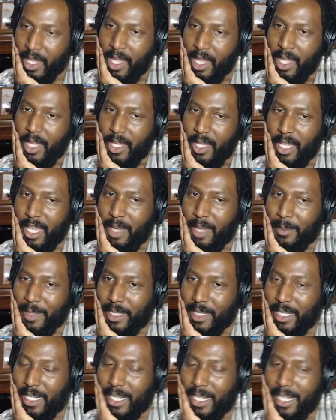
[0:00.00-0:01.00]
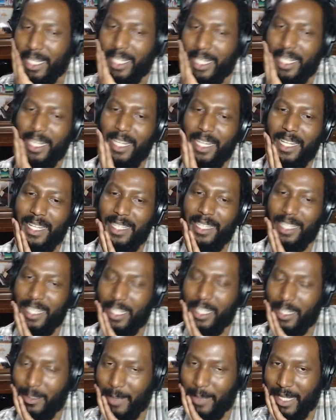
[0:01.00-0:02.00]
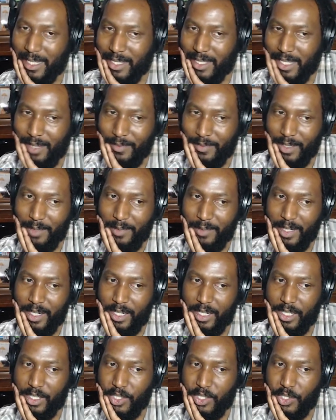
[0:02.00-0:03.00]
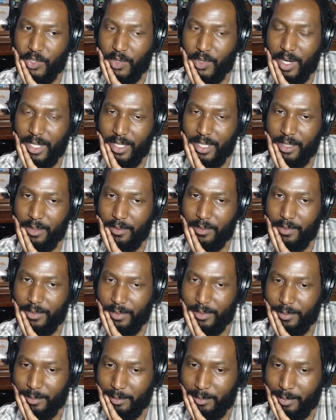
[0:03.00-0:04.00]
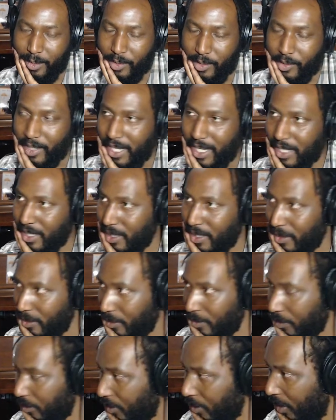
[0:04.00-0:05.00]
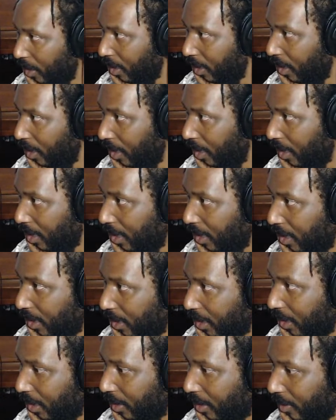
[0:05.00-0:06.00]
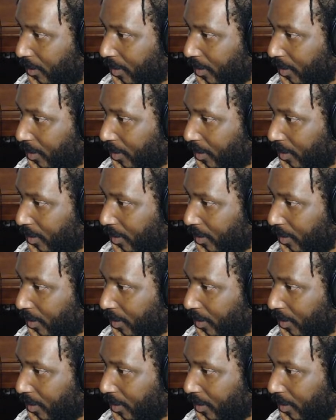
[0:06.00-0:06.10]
Yeah, but and then thinking about stuff in a very constructive, progressive, yeah,